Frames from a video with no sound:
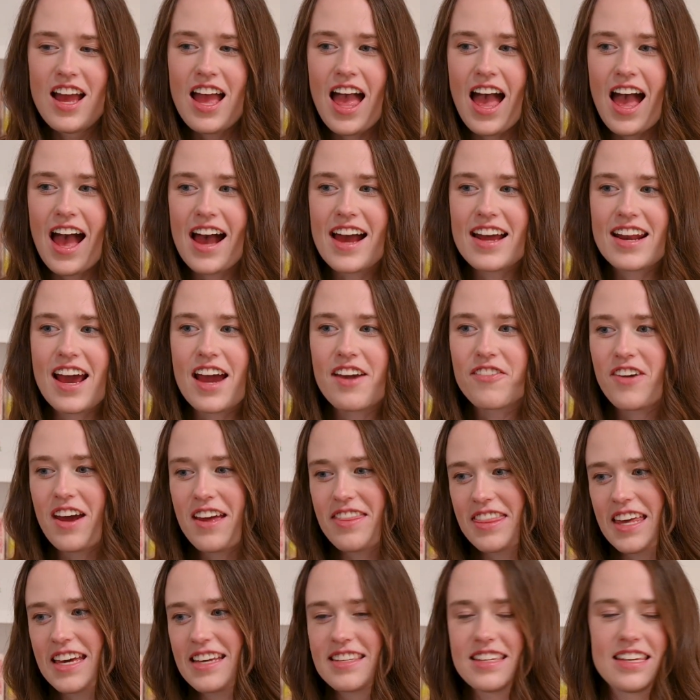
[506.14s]
I
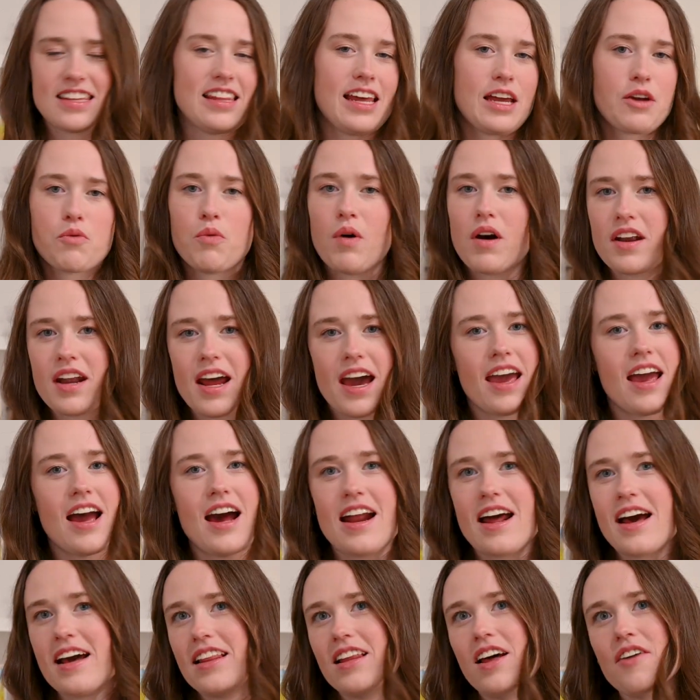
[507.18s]
read this in like one night, and
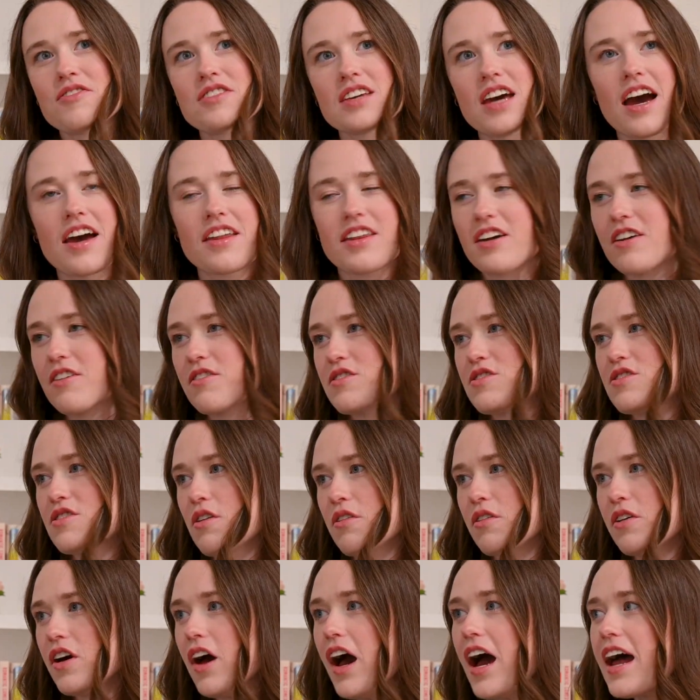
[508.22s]
I loved it. I thought it was
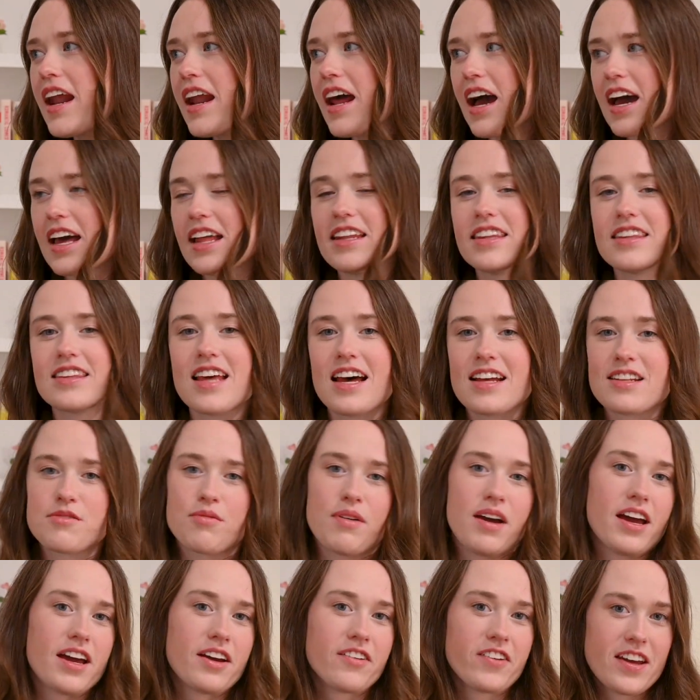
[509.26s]
so good, and that's
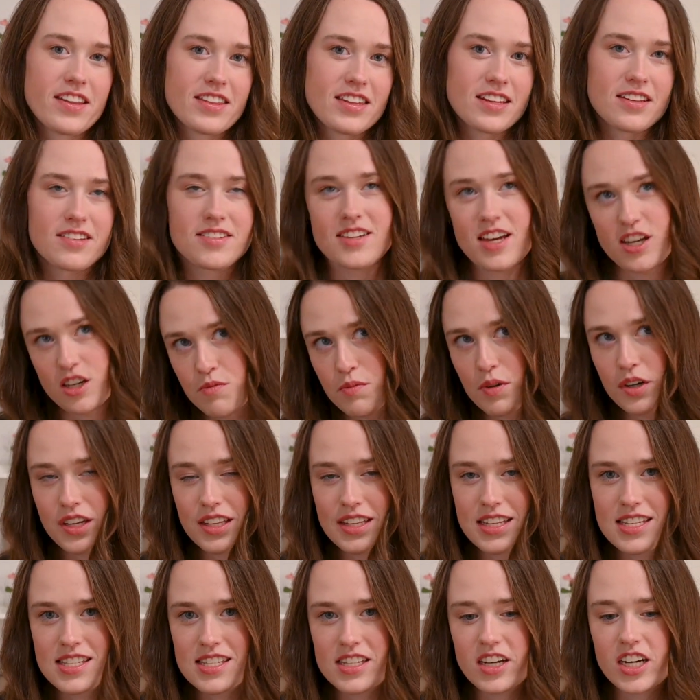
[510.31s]
why I read the second book
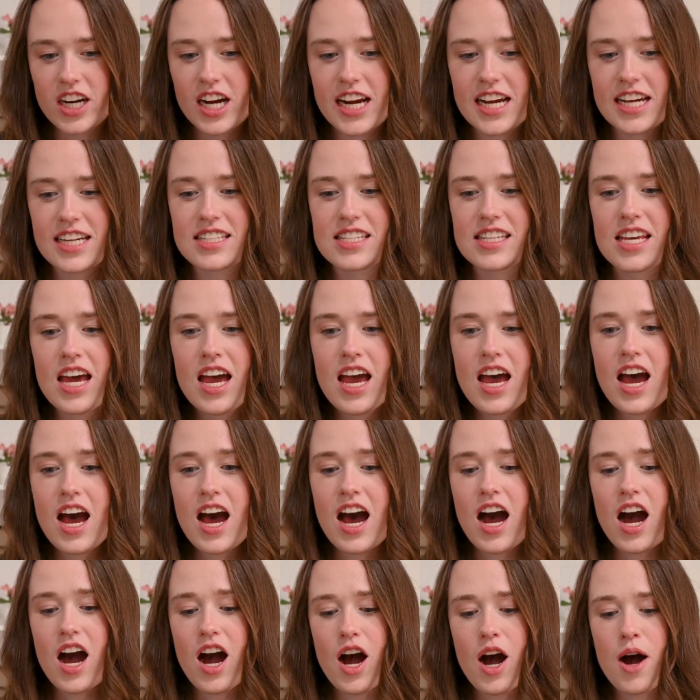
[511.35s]
in the series.
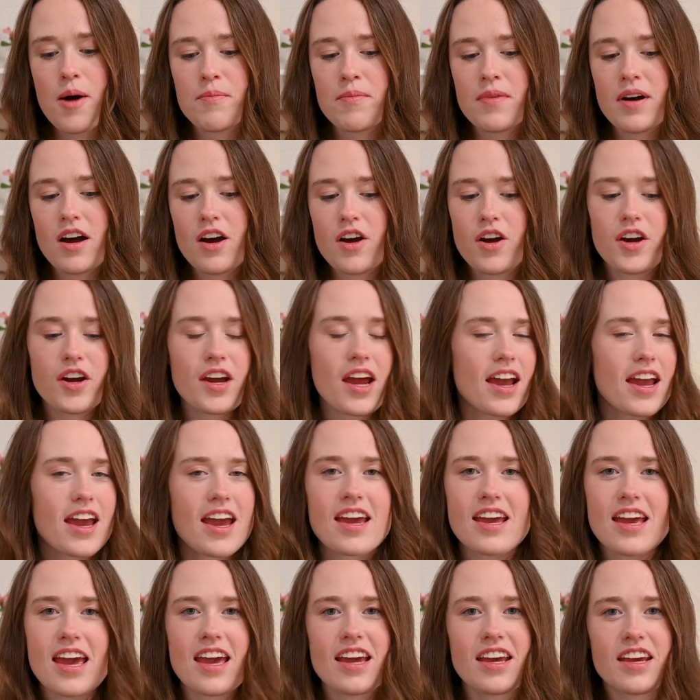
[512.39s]
Her
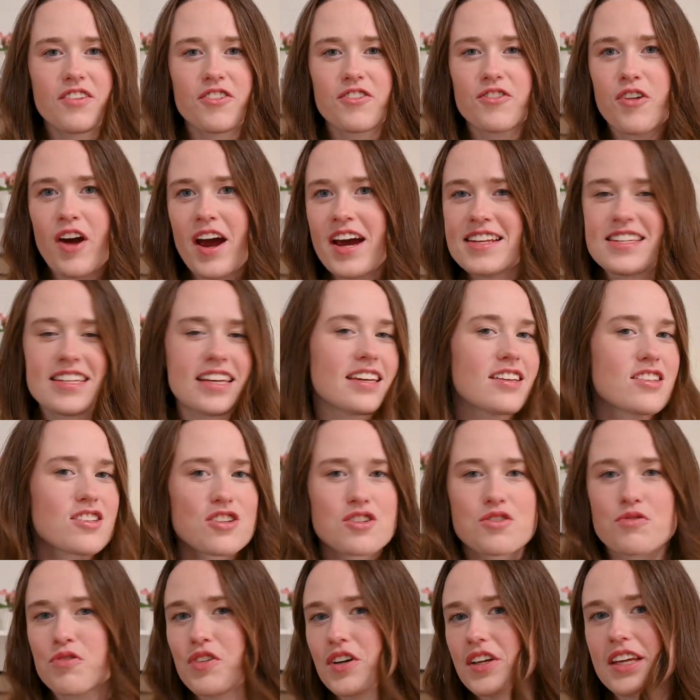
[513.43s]
writing is
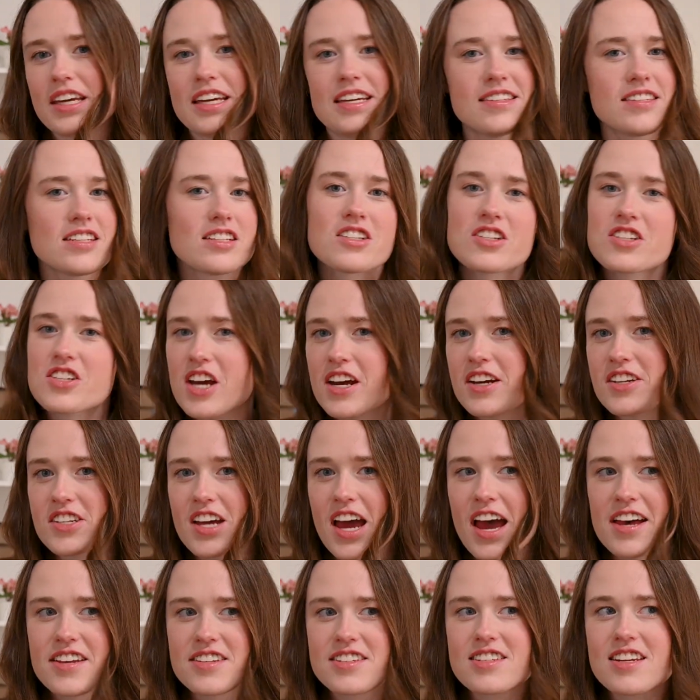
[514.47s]
just really easy to
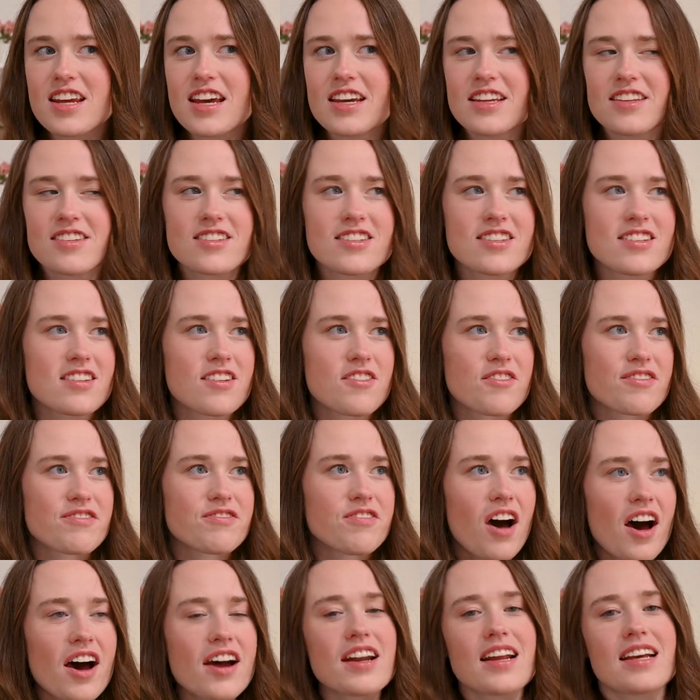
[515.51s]
digest. It's
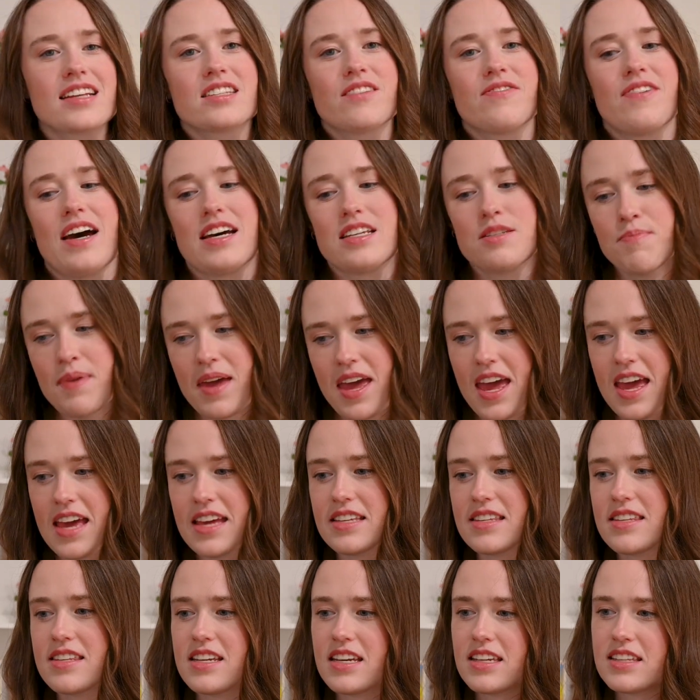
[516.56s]
fun, it's
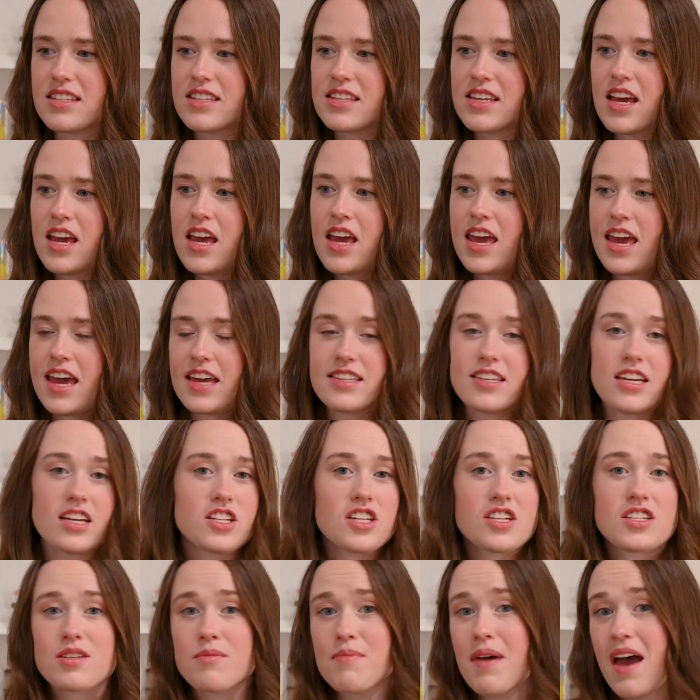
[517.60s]
fast-paced, it
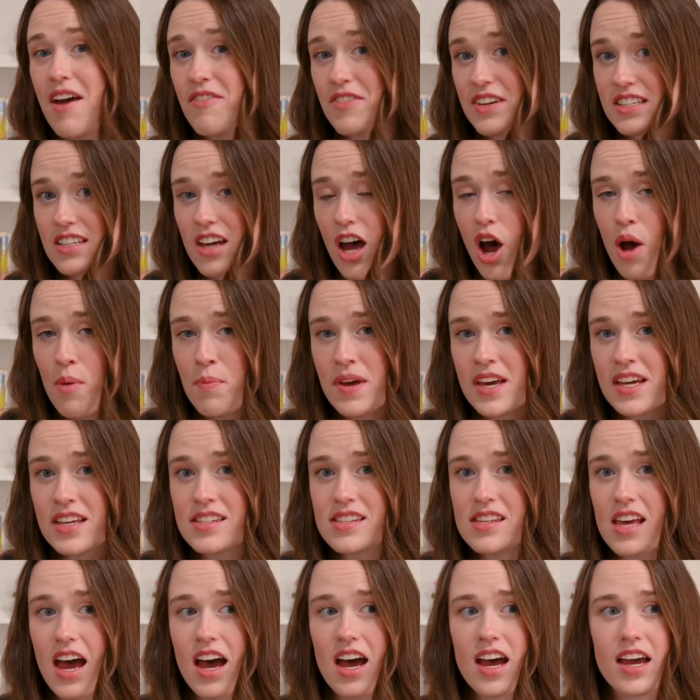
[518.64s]
touches some heavy
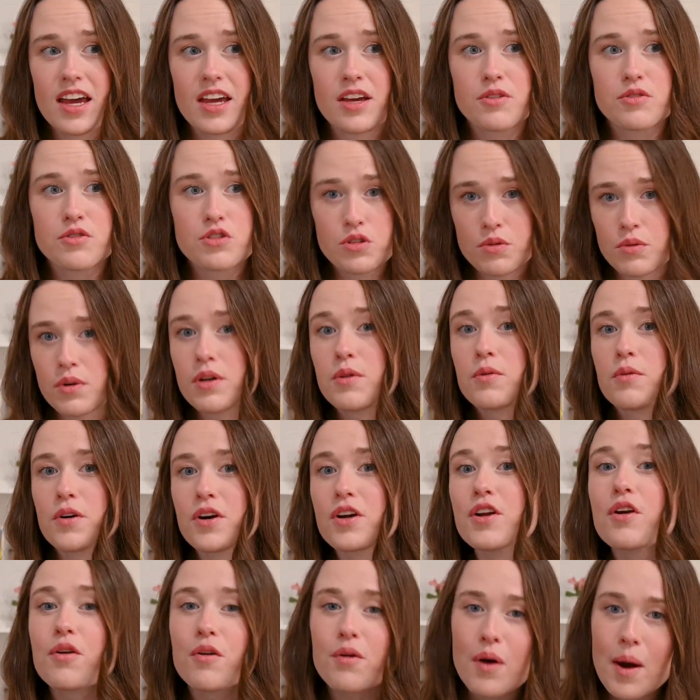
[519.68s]
topics. I do want to
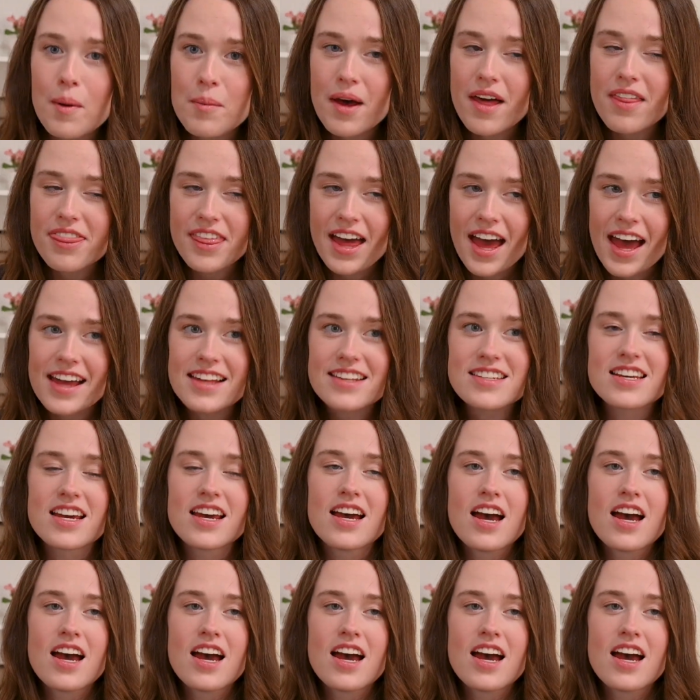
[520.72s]
warn you about that.